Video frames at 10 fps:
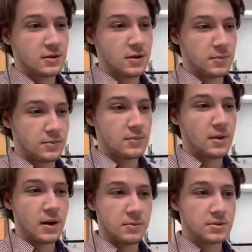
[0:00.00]

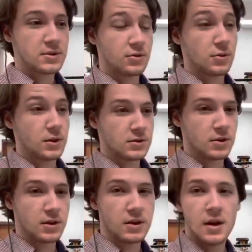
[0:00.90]
I'm still doing
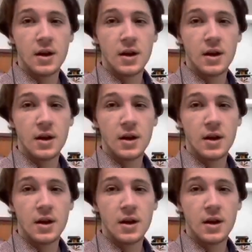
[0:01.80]
turret.